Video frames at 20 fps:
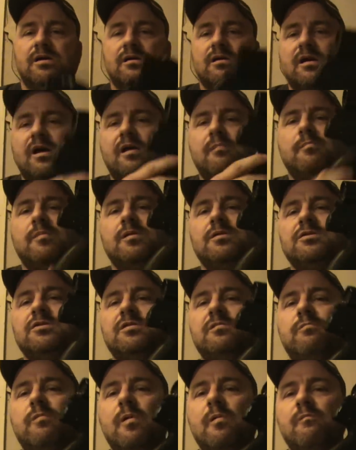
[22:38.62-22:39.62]
How much
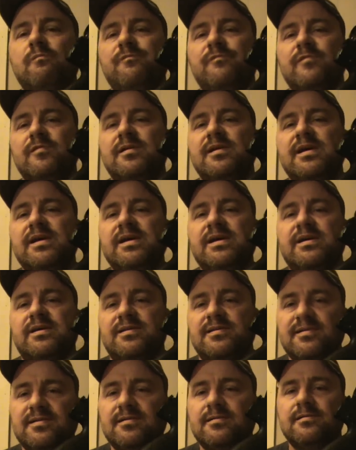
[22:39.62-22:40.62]
you want for
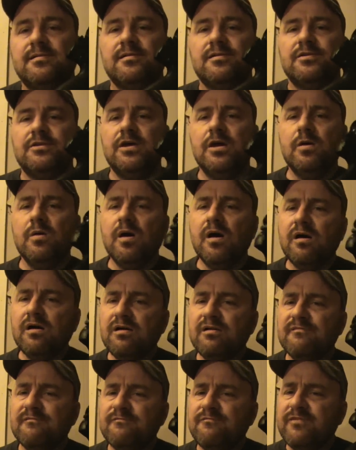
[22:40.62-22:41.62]
this?
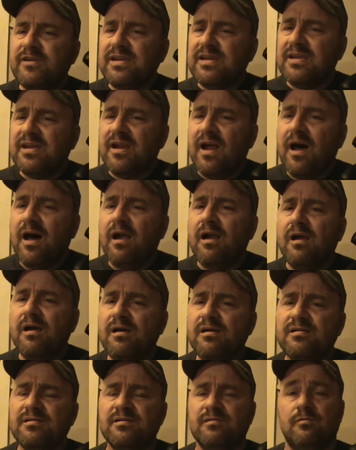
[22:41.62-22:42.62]

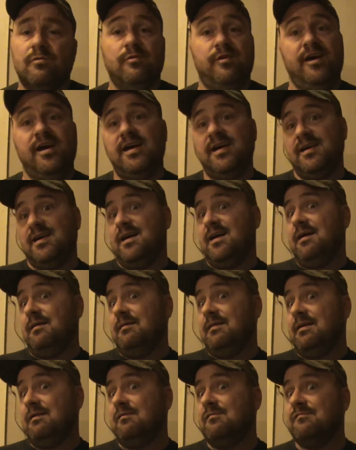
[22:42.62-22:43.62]
$250? Well, that
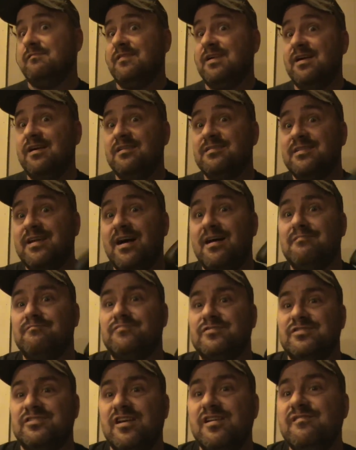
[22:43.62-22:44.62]
guy right over there got them
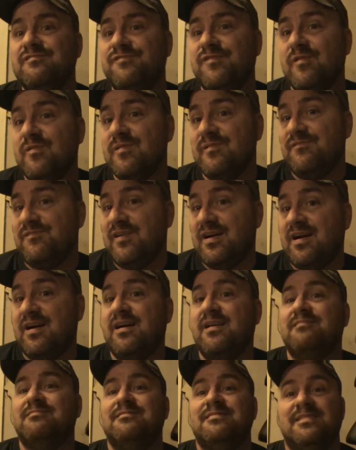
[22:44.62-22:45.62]
for
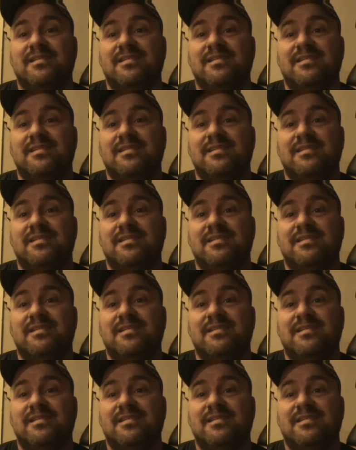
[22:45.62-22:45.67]
$245.